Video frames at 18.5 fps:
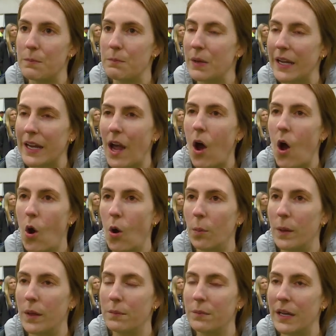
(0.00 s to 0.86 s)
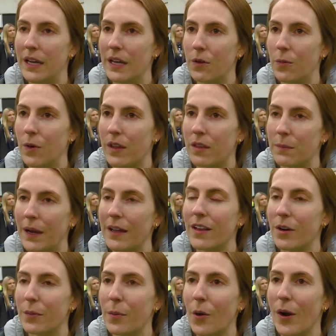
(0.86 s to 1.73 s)
being at home and being with my
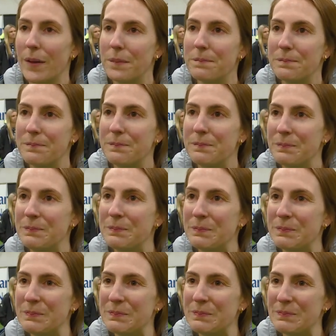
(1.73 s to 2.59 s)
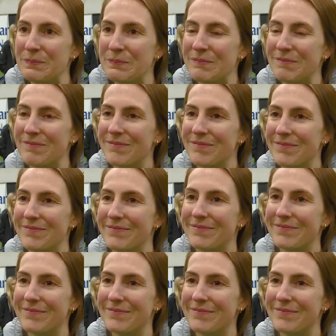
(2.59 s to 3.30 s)
little boy. Absolutely.